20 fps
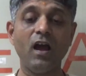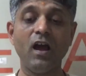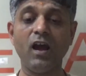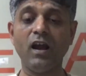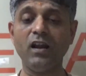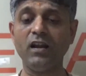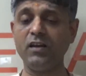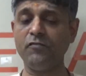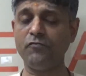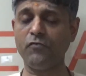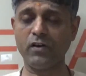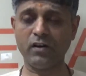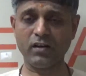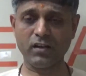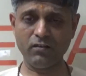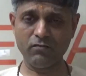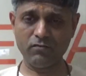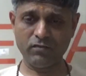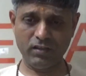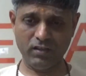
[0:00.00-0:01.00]
And I
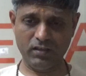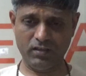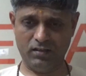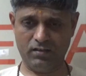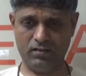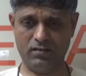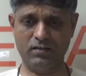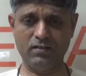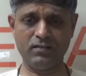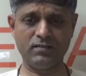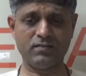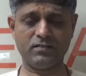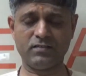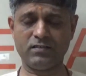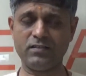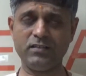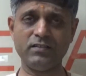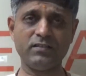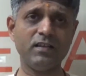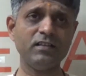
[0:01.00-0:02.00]
forgive thee.
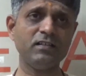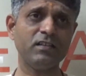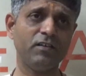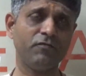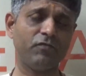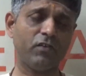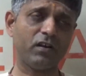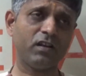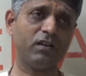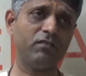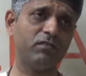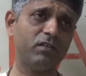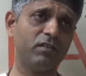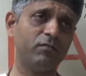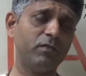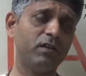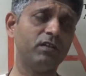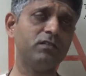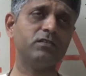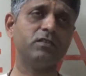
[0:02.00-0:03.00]
She says, I forgive thee
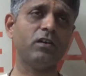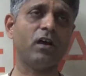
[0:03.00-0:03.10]
means,